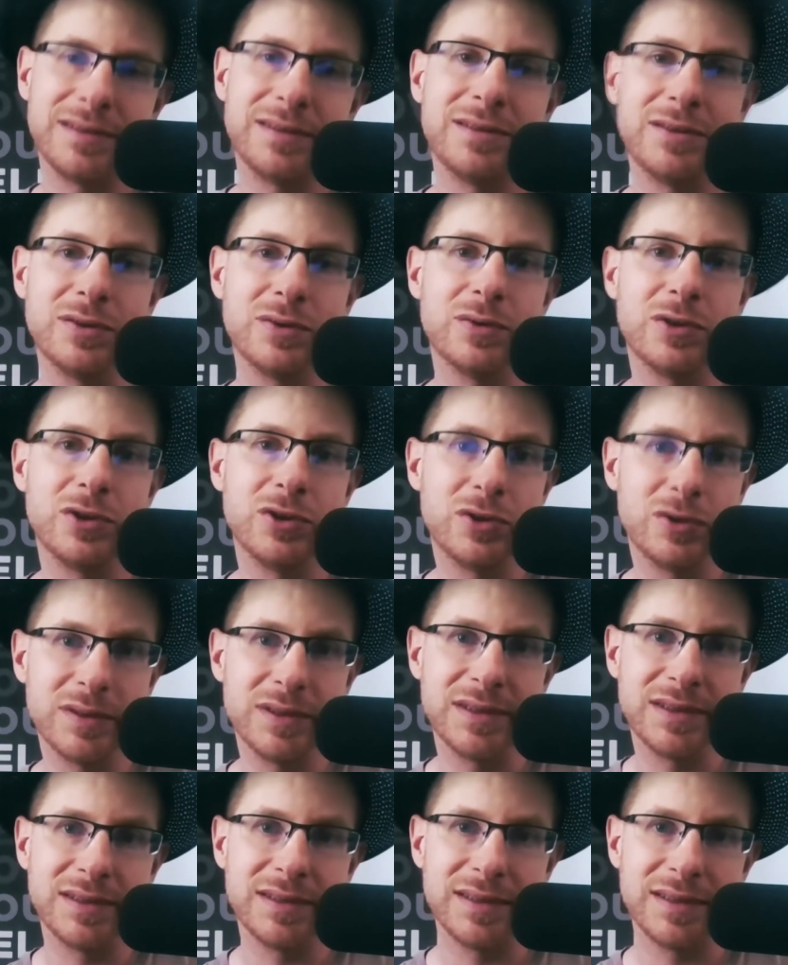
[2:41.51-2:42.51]
And so the
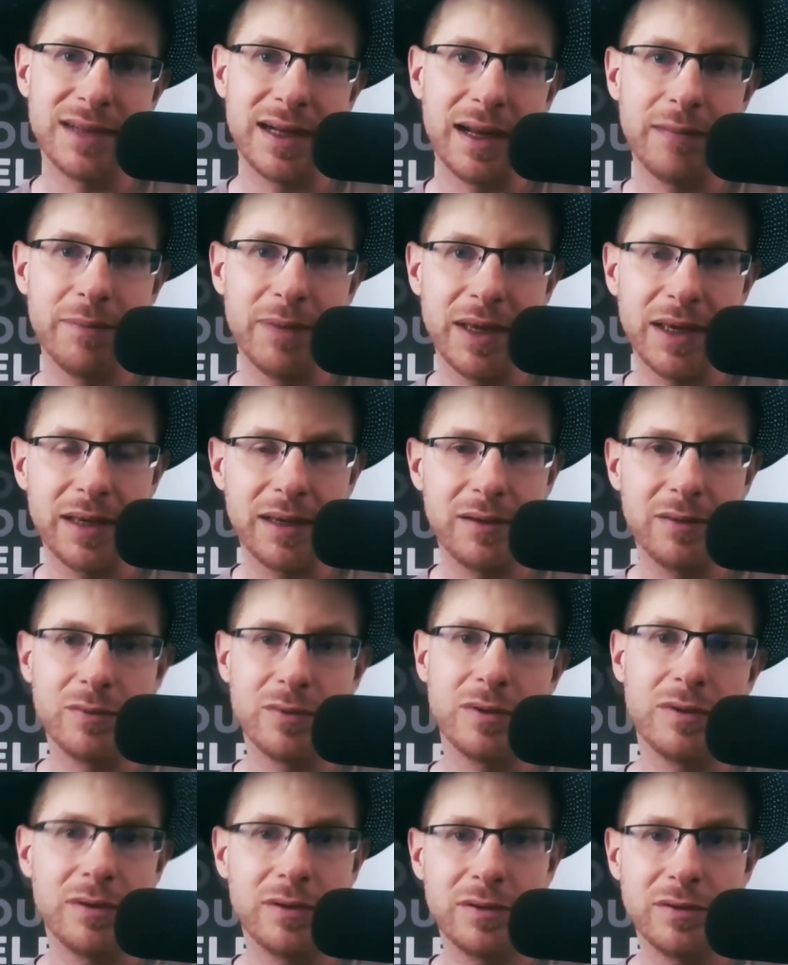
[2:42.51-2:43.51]
choices that I make in
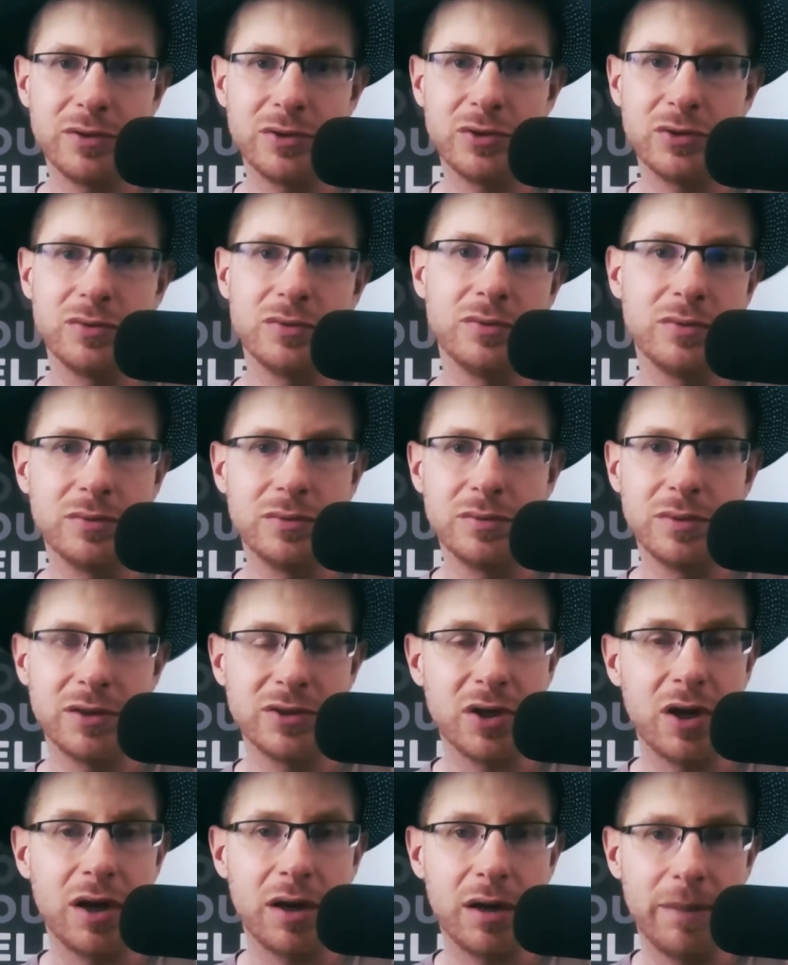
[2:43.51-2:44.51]
order to
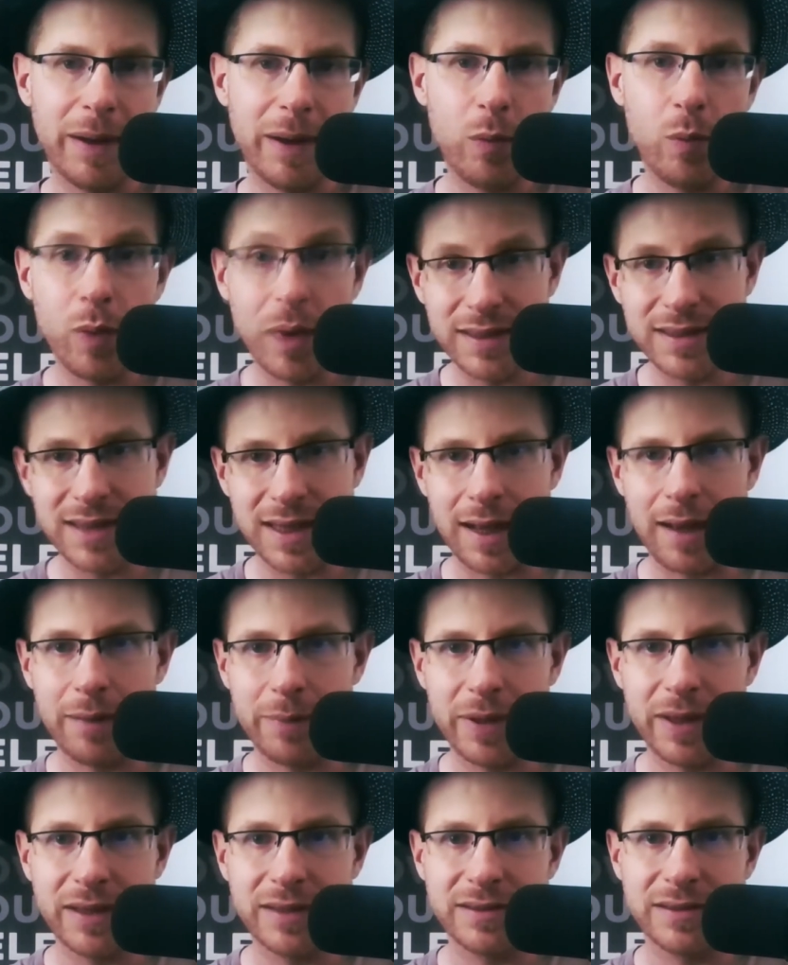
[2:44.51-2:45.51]
talk about what
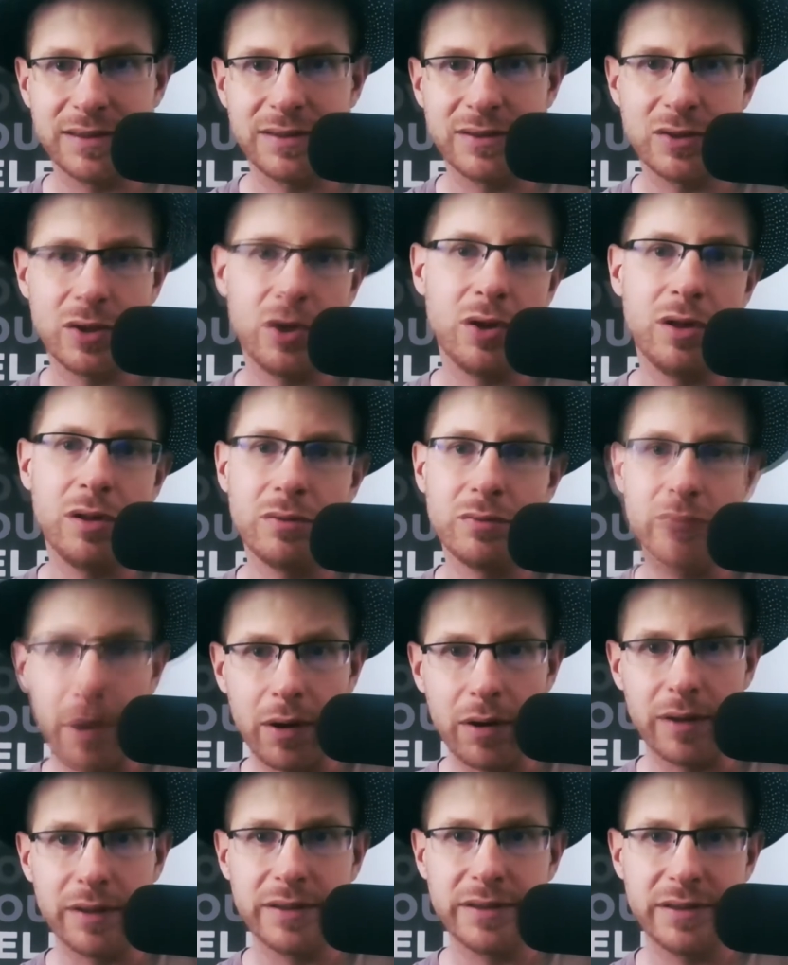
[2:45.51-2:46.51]
topics is all
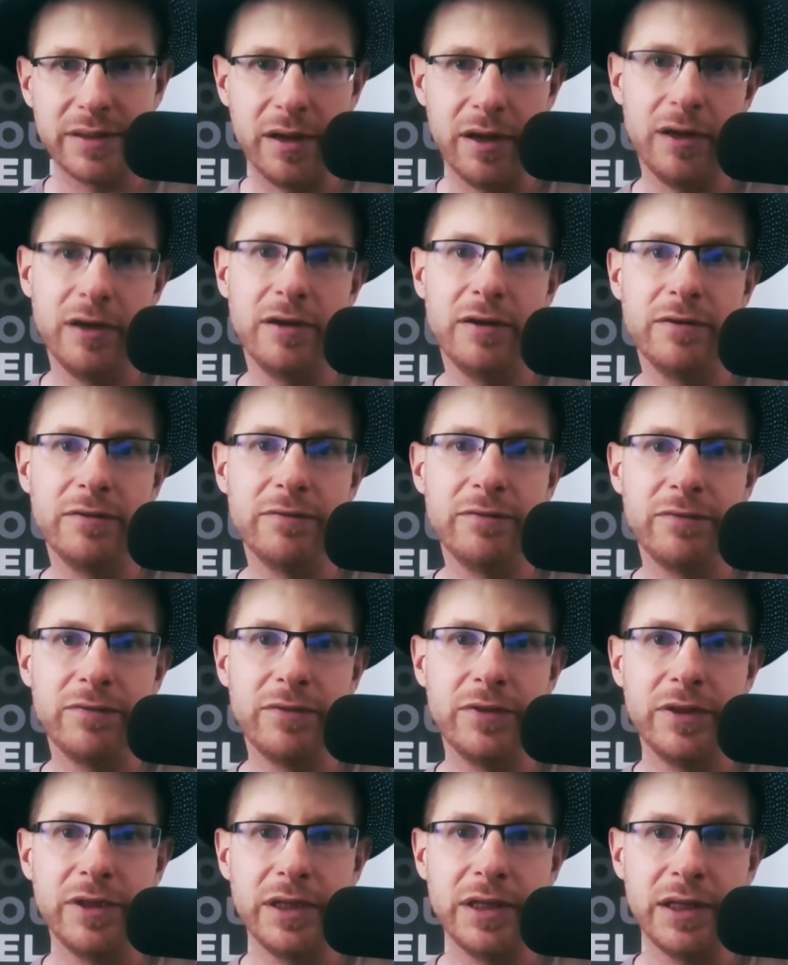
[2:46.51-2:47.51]
part of
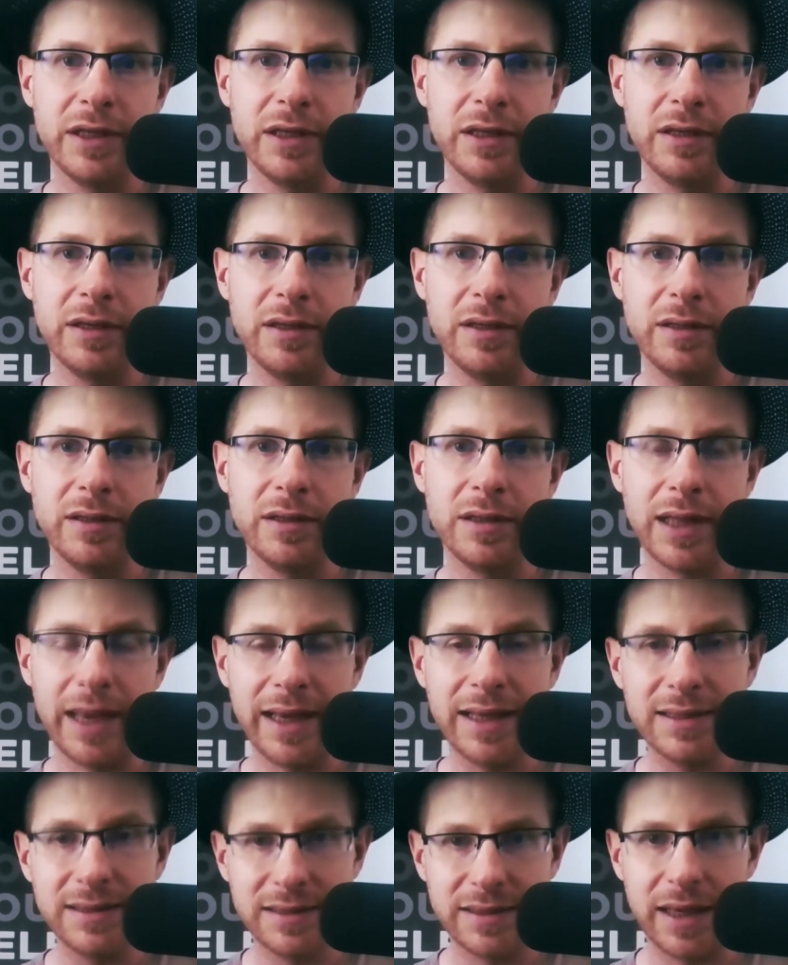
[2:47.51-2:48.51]
the
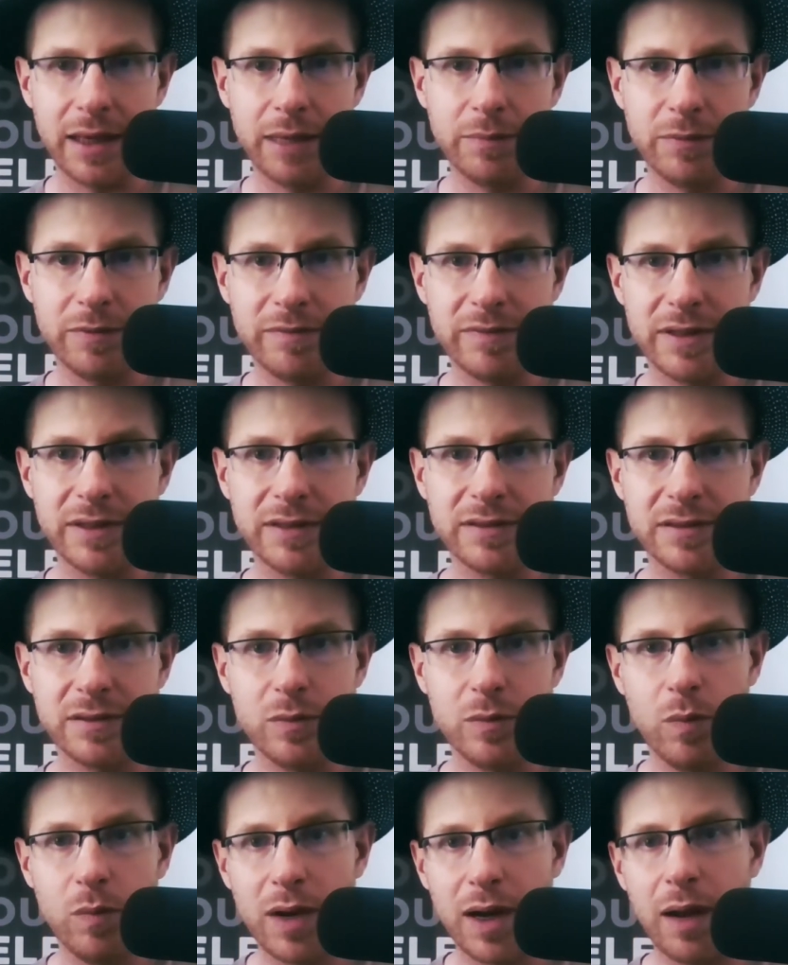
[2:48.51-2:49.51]
landscape of this.
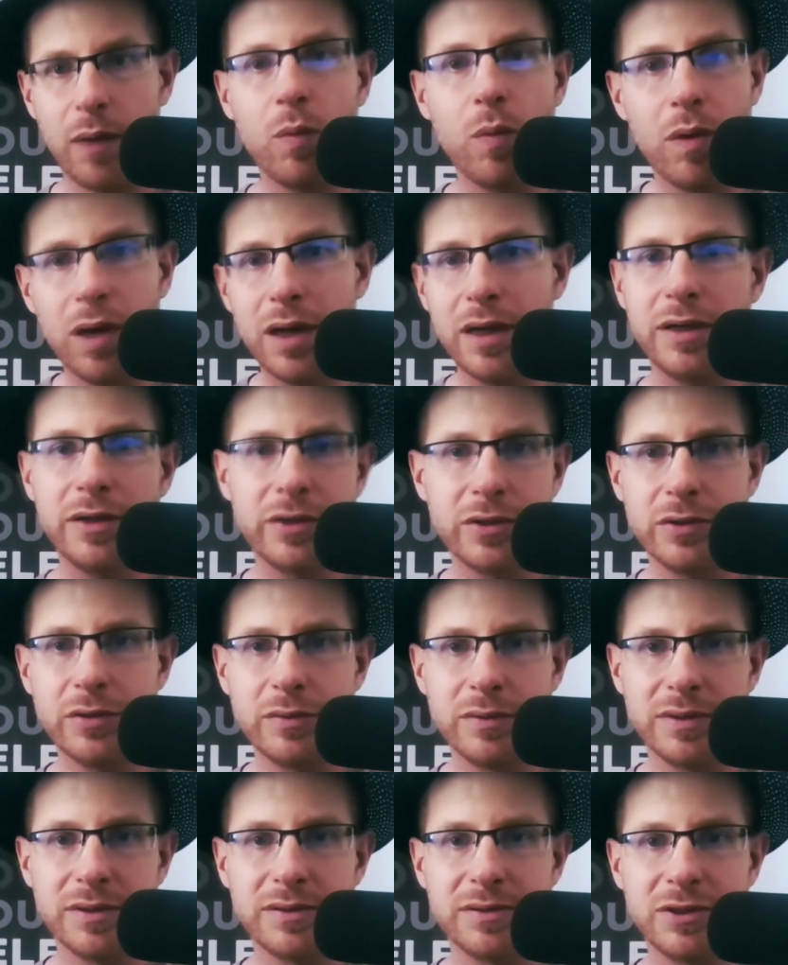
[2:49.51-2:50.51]
And what I want to
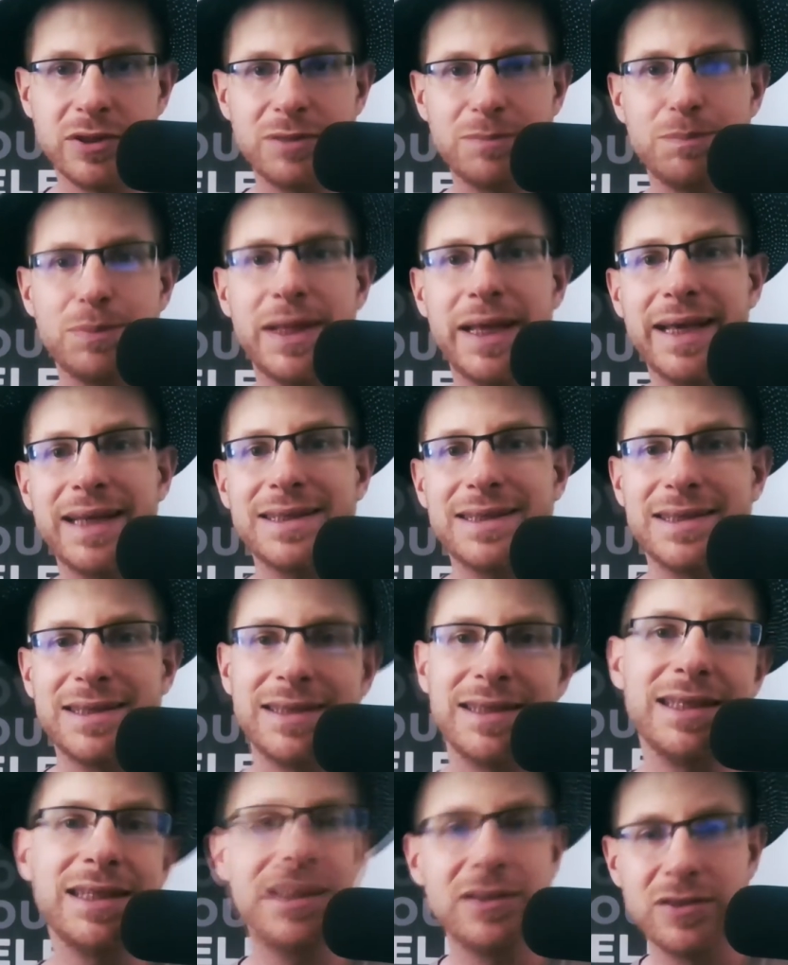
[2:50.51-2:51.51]
do is just plant
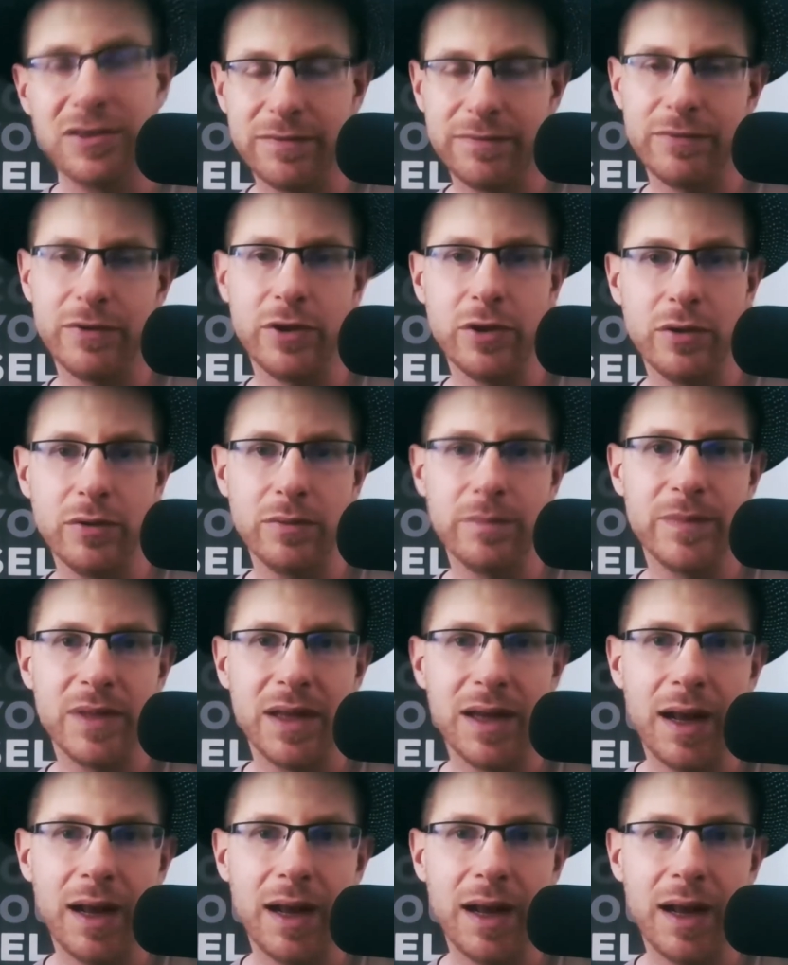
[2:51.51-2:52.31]
seeds for you.